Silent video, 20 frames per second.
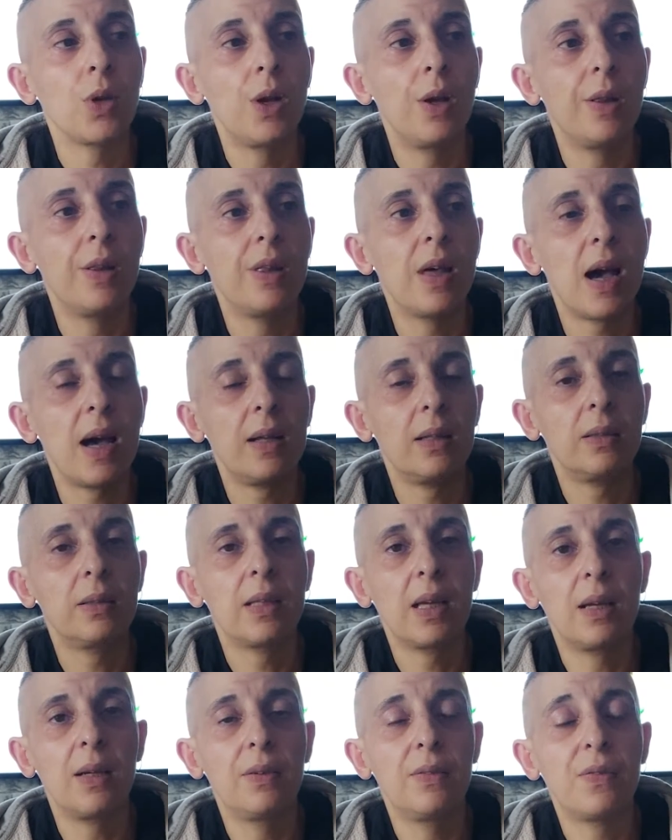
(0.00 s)
that
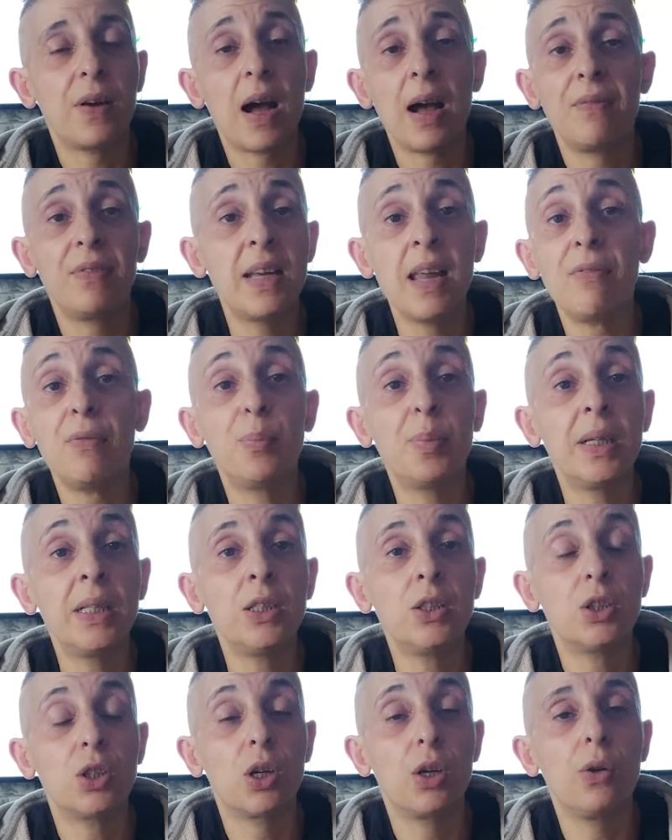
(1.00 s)
they've either never been
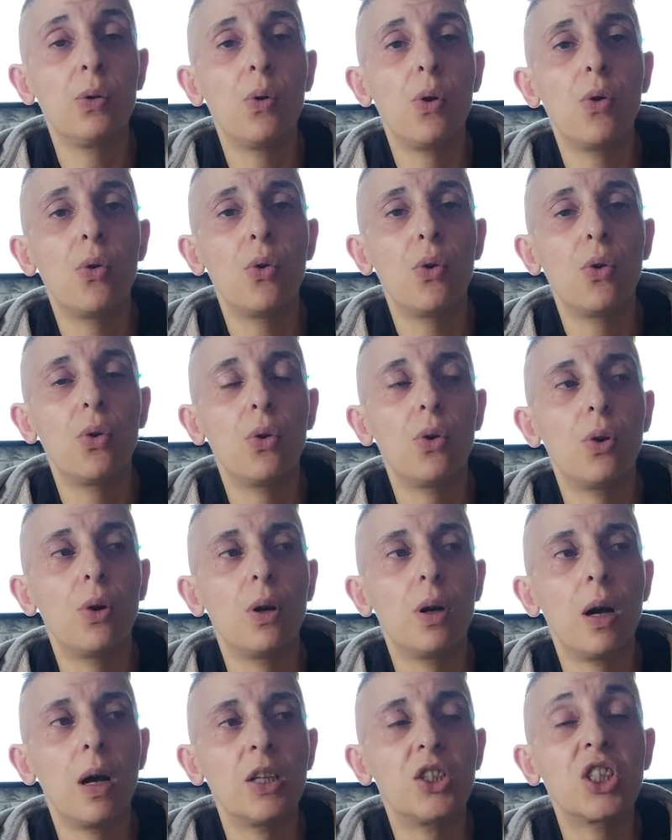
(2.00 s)
to or
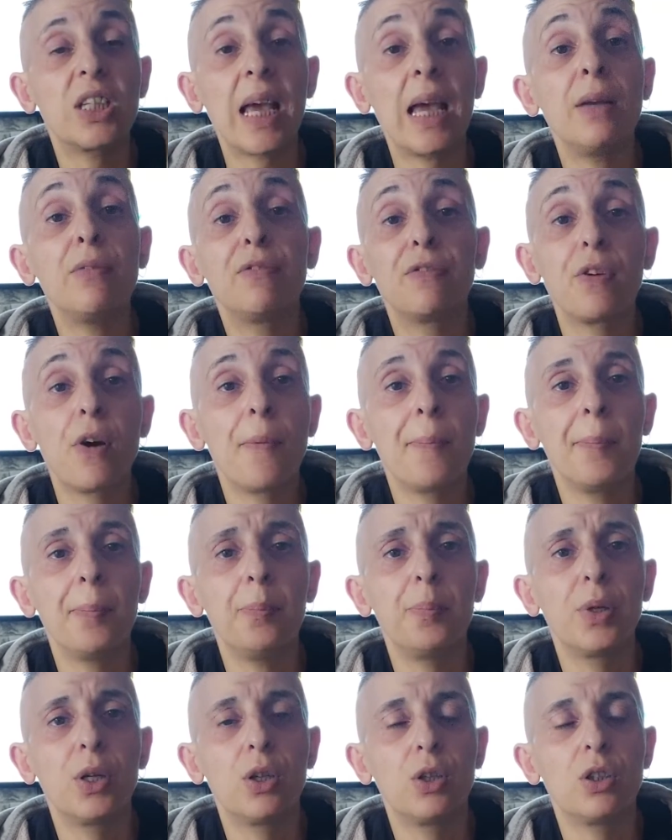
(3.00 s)
escaped from
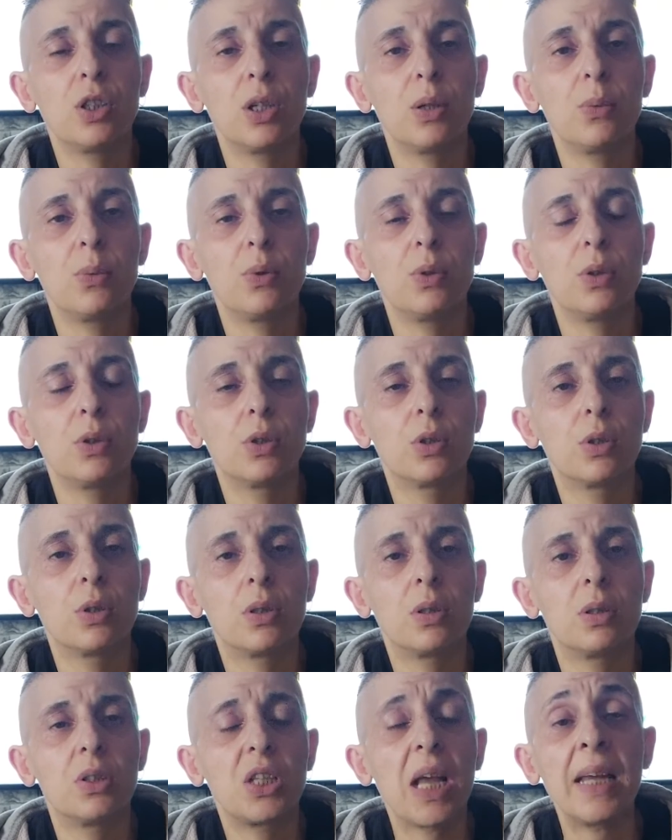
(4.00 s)
because it was
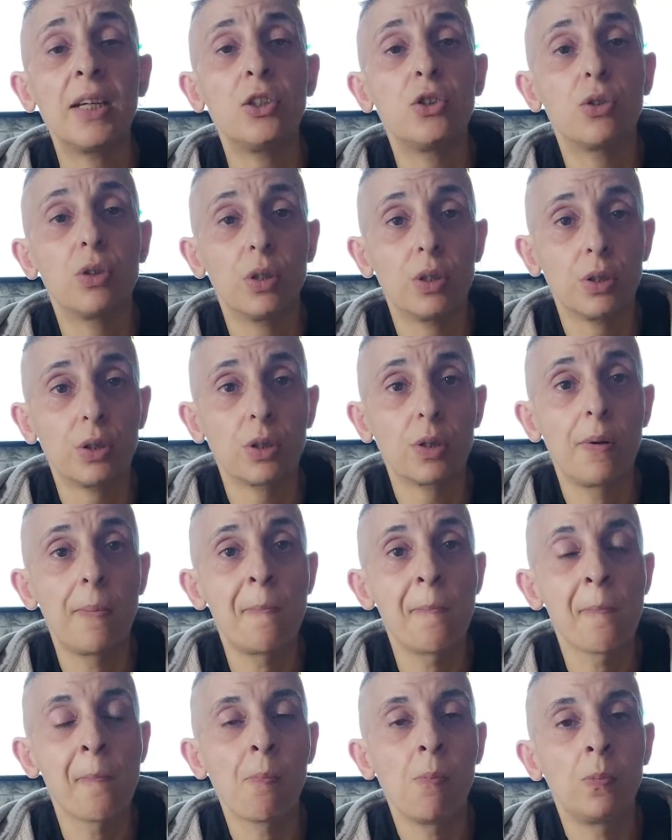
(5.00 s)
dangerous,
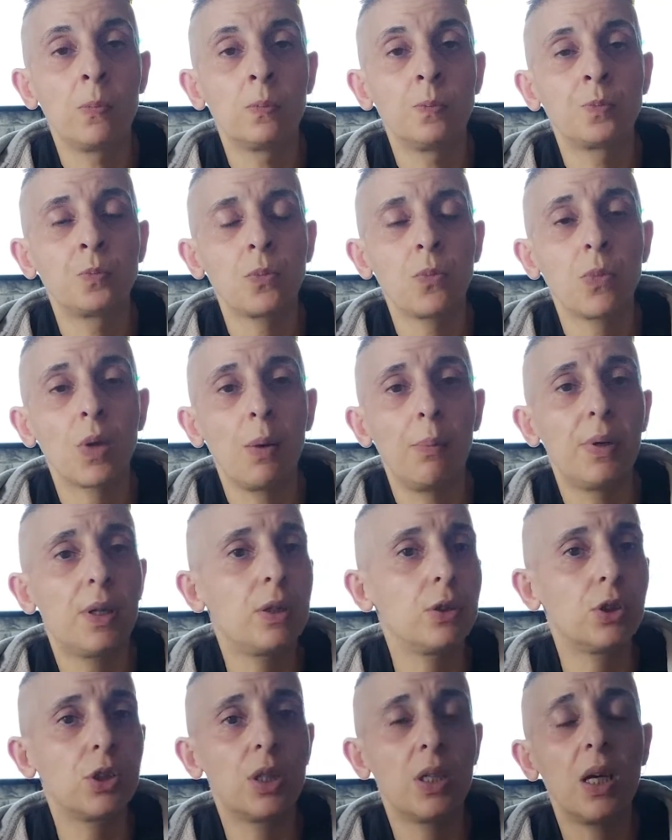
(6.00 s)

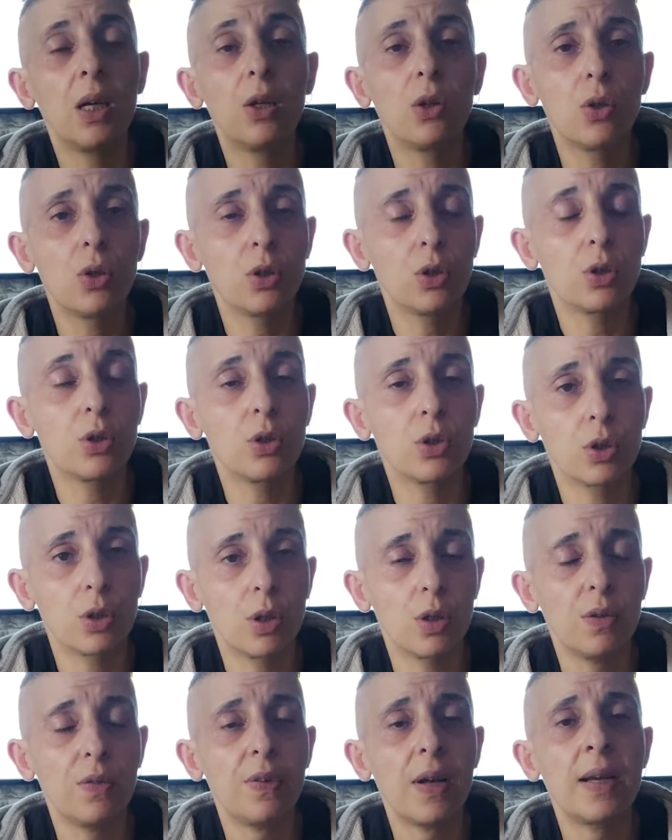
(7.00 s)
because of their laws and
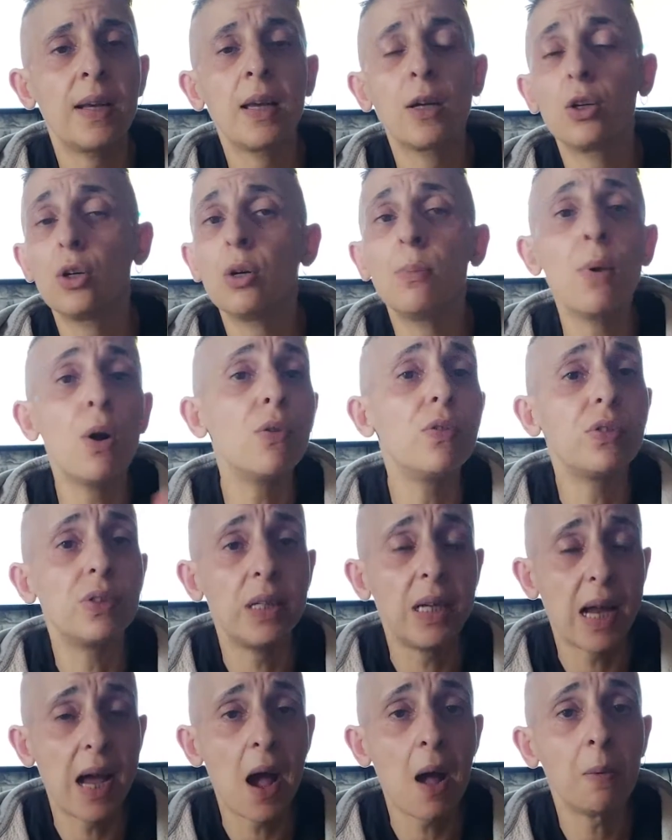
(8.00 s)
stuff, and then come over
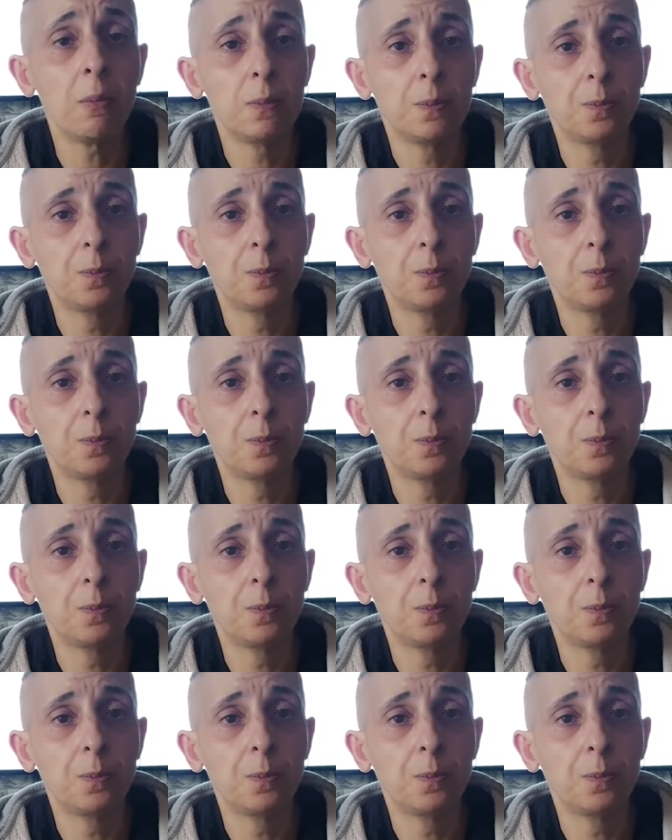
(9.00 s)
here